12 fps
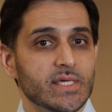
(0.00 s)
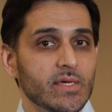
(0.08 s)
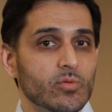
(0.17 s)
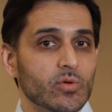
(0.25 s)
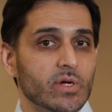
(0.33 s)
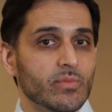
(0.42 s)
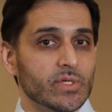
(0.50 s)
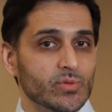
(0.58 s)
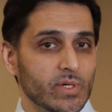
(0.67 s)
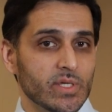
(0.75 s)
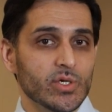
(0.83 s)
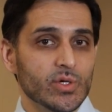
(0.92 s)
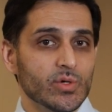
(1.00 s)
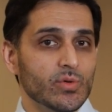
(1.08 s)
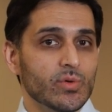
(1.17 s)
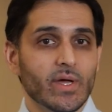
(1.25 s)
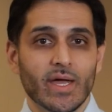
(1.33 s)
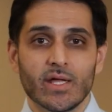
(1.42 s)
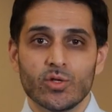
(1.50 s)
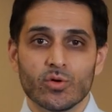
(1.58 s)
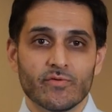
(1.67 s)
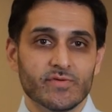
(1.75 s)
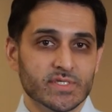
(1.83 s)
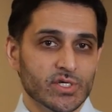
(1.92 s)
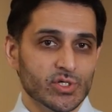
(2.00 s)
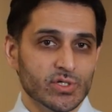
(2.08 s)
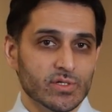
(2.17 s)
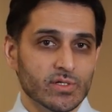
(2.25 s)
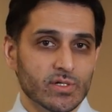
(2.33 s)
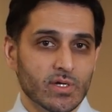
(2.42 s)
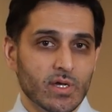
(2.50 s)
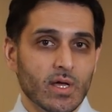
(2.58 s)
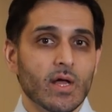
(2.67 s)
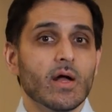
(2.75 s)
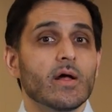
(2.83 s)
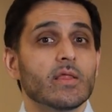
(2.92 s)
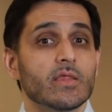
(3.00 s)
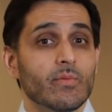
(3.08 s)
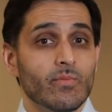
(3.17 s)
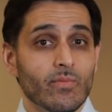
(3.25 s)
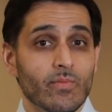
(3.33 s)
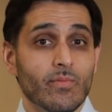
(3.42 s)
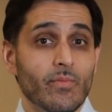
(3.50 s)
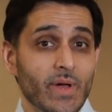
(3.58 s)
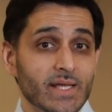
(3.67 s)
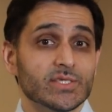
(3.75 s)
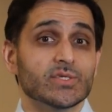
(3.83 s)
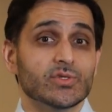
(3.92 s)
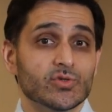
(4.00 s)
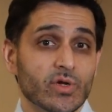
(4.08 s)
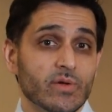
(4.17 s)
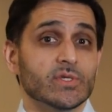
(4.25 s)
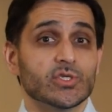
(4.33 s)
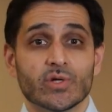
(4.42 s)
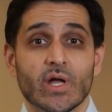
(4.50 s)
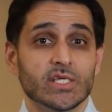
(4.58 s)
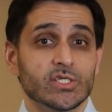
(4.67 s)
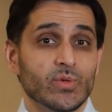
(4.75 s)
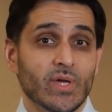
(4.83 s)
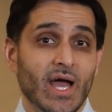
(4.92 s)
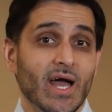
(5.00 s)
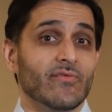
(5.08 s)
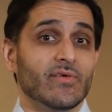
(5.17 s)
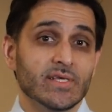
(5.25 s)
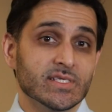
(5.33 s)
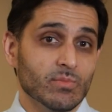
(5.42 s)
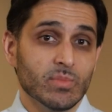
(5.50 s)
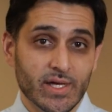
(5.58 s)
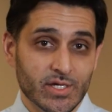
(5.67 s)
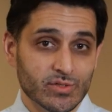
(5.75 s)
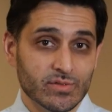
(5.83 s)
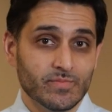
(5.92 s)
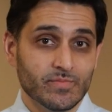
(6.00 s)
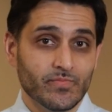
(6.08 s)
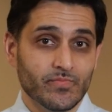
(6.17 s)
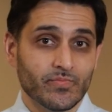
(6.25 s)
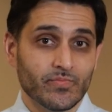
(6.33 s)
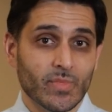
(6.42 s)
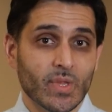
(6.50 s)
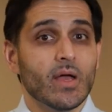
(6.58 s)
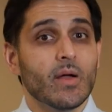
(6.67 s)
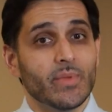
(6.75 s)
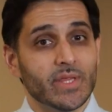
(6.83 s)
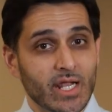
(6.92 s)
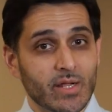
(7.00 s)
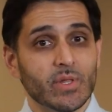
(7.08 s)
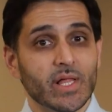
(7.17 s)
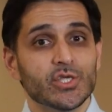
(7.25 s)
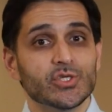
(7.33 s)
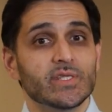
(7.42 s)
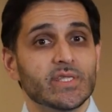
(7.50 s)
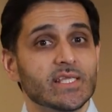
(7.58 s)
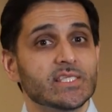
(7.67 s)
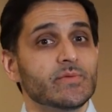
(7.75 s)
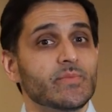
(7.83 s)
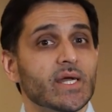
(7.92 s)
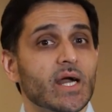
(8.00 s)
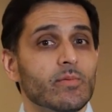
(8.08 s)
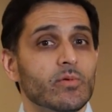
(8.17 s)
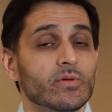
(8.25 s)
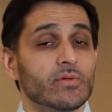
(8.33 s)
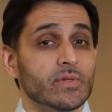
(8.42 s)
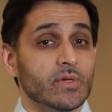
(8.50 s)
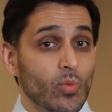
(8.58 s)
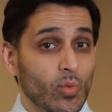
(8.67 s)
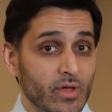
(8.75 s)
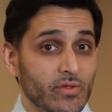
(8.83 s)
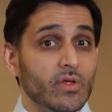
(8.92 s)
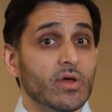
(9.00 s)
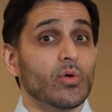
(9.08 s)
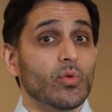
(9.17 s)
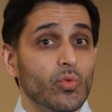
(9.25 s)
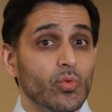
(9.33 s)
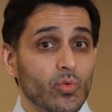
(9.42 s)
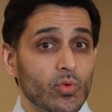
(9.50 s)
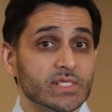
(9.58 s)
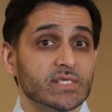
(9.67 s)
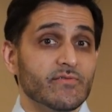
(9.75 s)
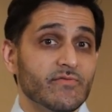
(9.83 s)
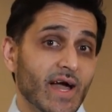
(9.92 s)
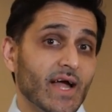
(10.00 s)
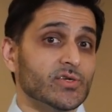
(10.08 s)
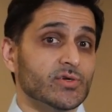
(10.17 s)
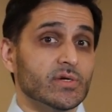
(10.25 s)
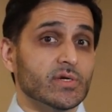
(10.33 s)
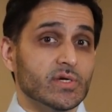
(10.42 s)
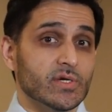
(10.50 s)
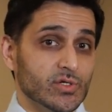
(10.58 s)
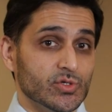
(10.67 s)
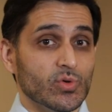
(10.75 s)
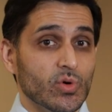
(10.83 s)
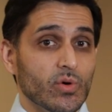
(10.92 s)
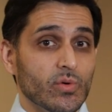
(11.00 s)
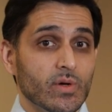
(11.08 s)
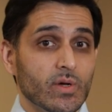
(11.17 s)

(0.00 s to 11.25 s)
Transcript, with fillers: teamwork between you and your physician the best treatment strategy we have is ablation. But that ablation needs to be coupled with risk factor control.